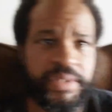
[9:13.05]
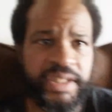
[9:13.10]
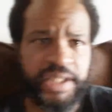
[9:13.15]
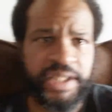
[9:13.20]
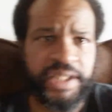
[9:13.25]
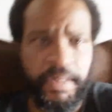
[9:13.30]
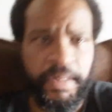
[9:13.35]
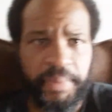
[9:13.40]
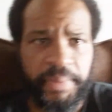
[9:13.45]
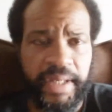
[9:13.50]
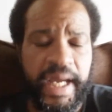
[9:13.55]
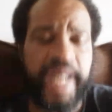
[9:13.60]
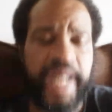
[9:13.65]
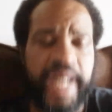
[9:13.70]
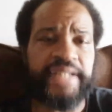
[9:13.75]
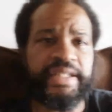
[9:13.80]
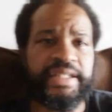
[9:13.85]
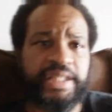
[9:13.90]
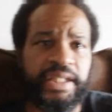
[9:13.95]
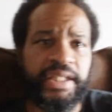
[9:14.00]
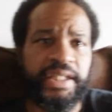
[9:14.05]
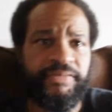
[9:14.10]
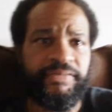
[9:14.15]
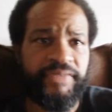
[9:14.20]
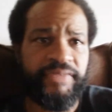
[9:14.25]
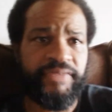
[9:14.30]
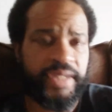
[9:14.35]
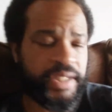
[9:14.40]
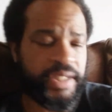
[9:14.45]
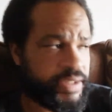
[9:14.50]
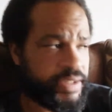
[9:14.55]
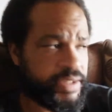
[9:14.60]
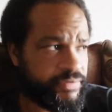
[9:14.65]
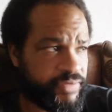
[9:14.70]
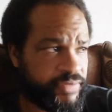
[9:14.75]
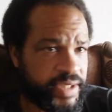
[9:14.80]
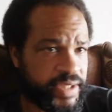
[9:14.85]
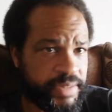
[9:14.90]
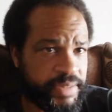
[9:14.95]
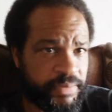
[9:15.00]
There's a couple guys that he, he
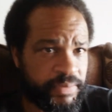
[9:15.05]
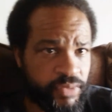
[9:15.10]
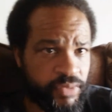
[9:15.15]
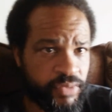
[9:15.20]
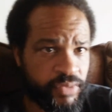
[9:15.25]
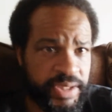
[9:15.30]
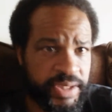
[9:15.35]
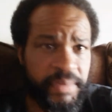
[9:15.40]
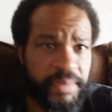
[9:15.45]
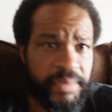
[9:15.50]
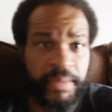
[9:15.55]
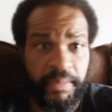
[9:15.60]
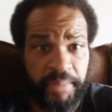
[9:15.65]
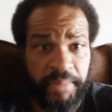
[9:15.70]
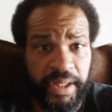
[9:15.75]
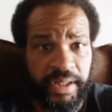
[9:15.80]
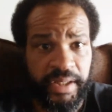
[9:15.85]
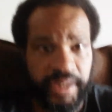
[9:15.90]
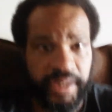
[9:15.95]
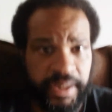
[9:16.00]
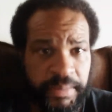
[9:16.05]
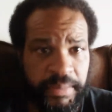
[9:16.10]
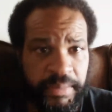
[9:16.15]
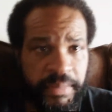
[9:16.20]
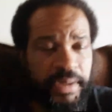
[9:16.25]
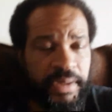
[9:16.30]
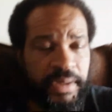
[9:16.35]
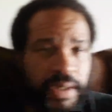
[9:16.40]
didn't face before. Some of them are bigger than him.